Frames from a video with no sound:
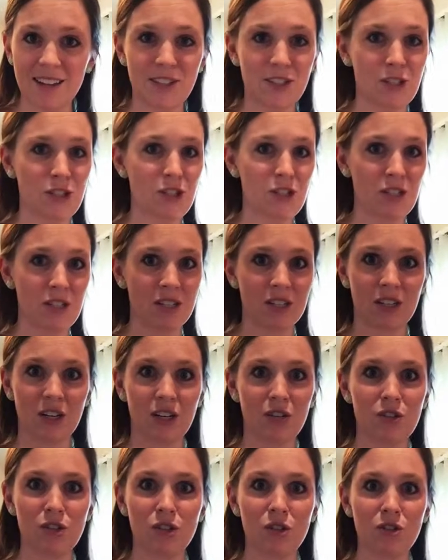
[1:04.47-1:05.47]
It's just
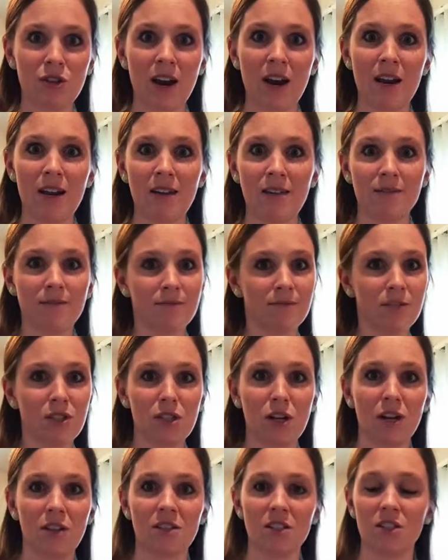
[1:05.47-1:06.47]
straight
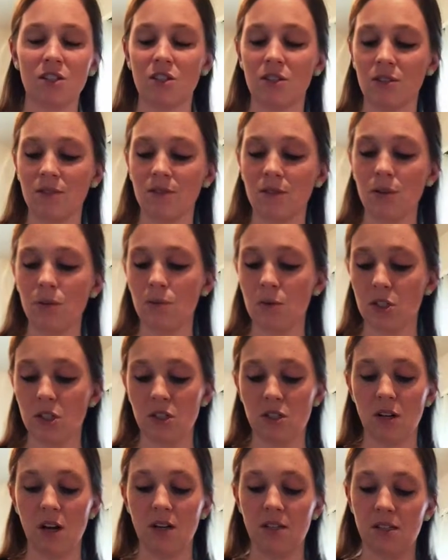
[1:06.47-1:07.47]
sausage,
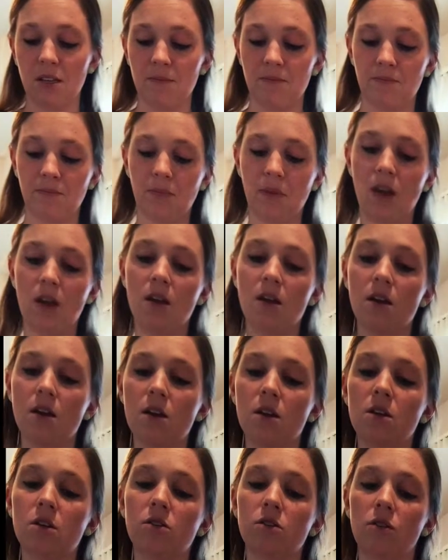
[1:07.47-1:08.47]
which is awesome.
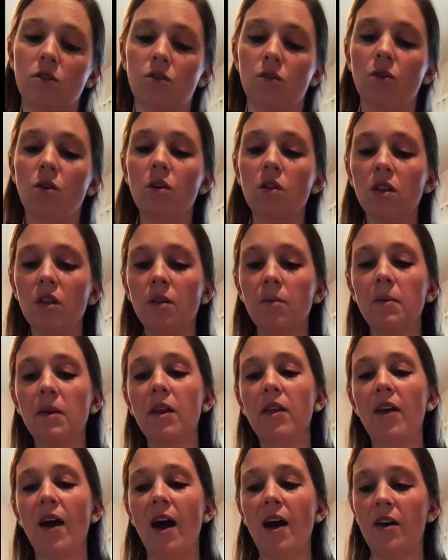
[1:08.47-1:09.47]
Throw a little
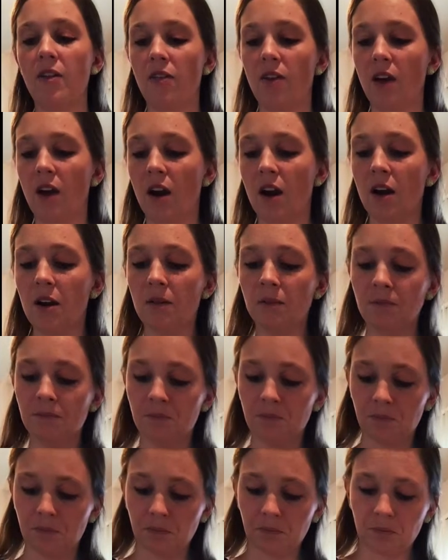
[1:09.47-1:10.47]
bit of that in there.
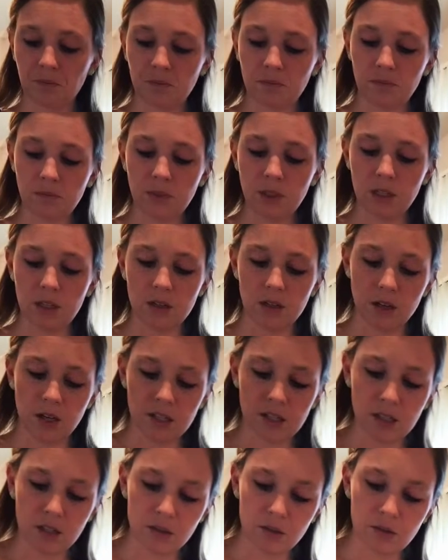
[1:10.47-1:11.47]

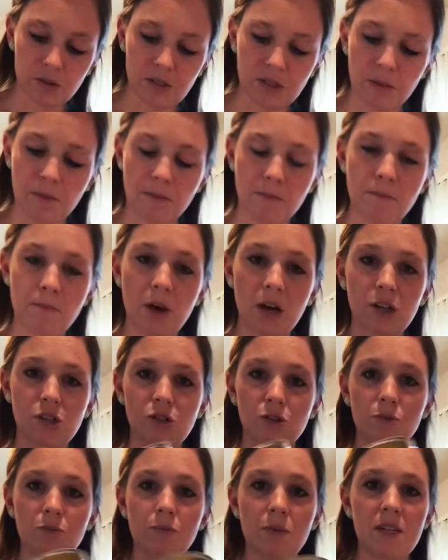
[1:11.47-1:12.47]
Next, I'll do some
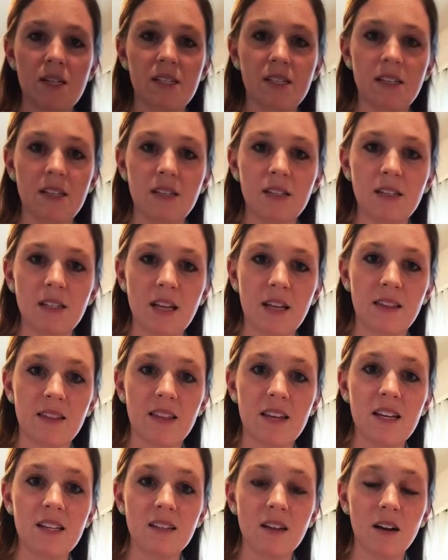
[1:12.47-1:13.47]
mushroom pieces, and
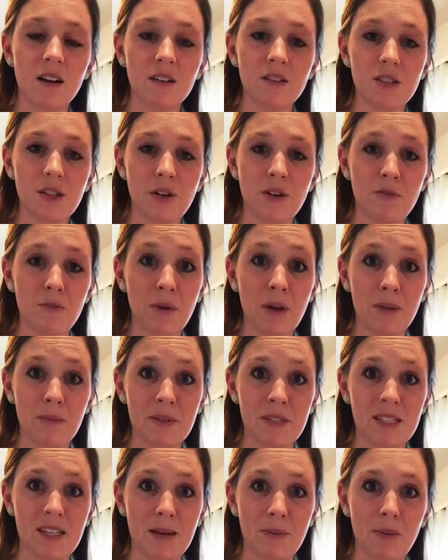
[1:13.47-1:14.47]
these also have become
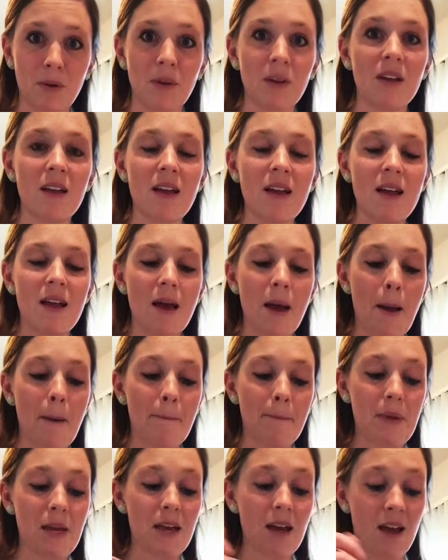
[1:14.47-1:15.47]
a staple
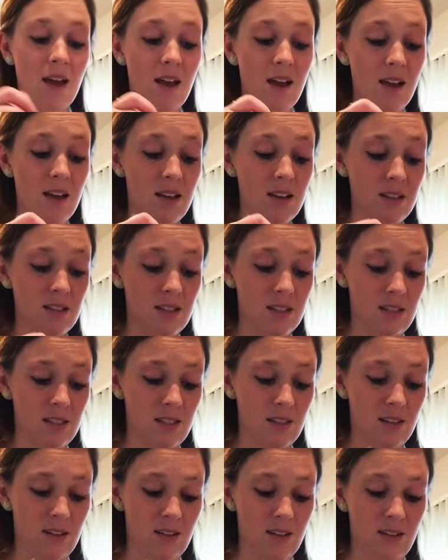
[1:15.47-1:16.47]

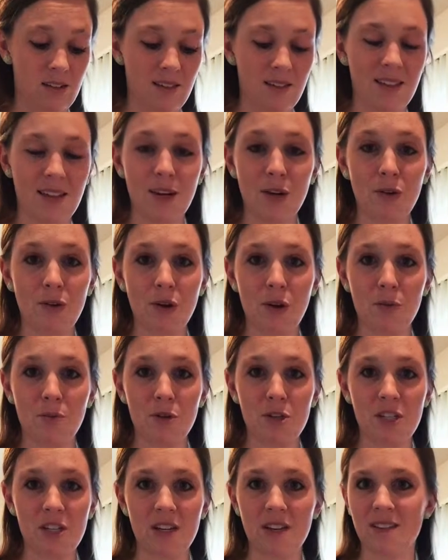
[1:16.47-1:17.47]
because they don't go
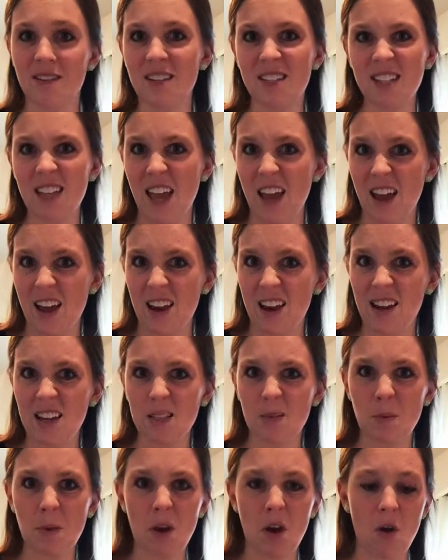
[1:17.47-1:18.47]
mushy. This can
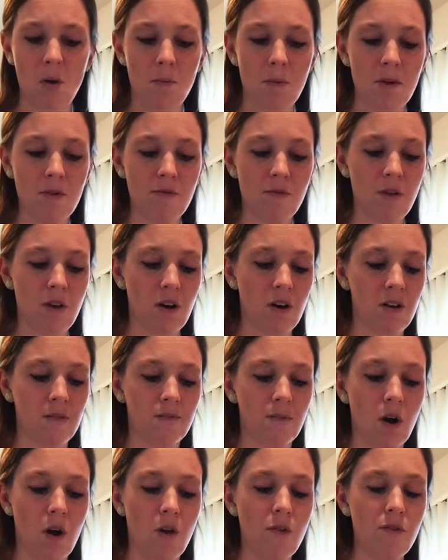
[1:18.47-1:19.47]
has been open
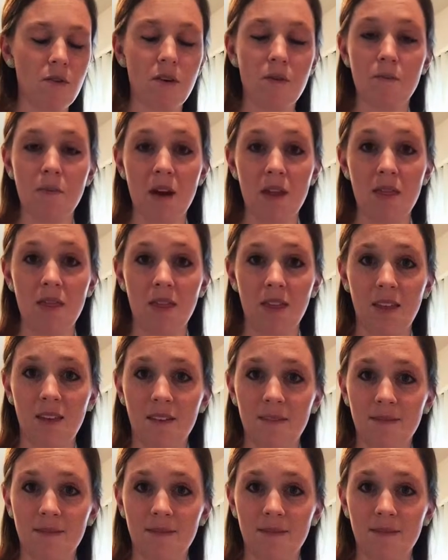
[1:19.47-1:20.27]
for over a month.